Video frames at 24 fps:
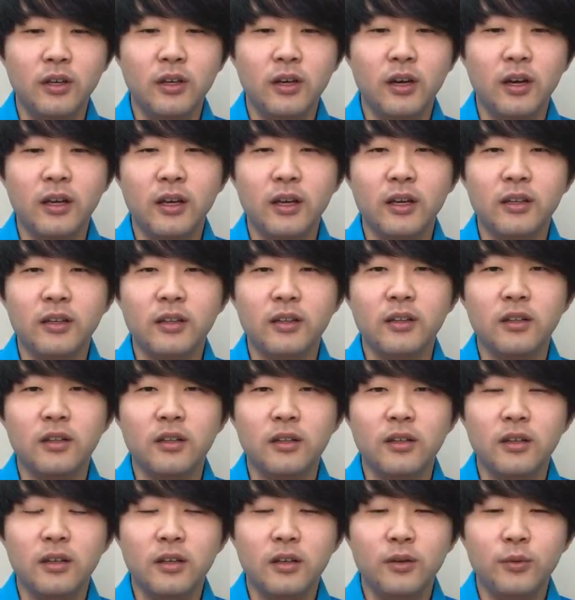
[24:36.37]
again,
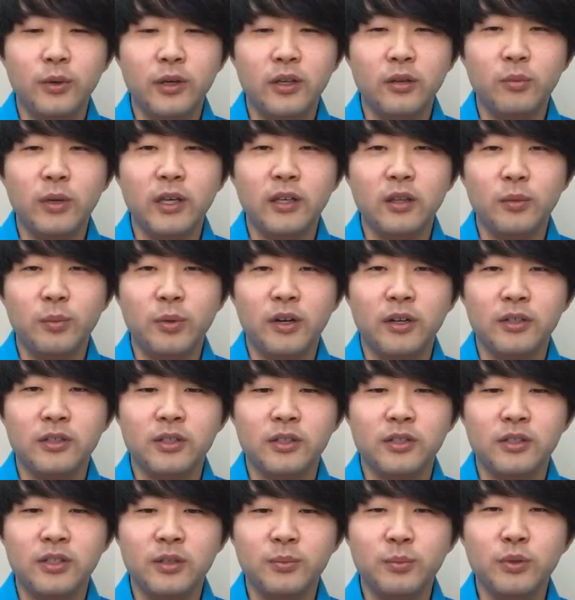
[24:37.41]
we can make the
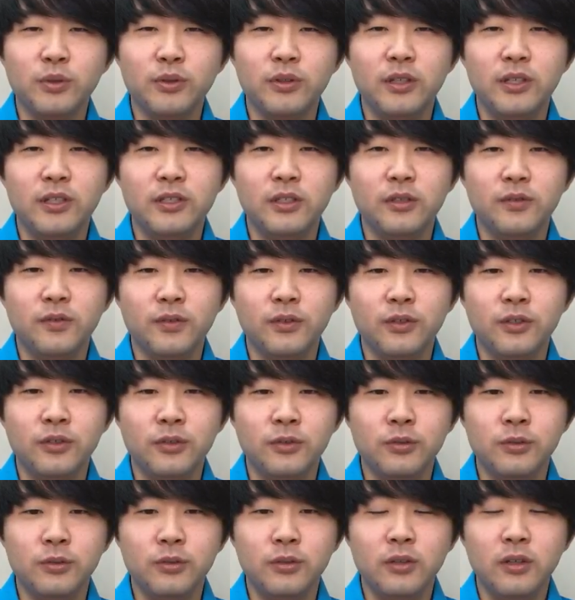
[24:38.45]
process simple and easy for
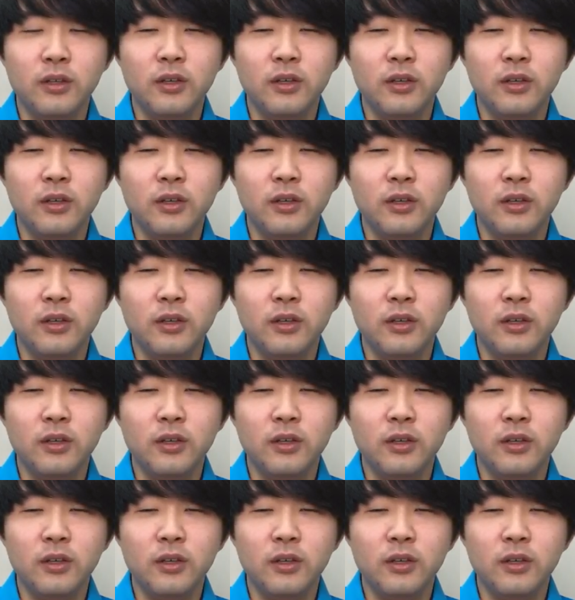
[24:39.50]
you.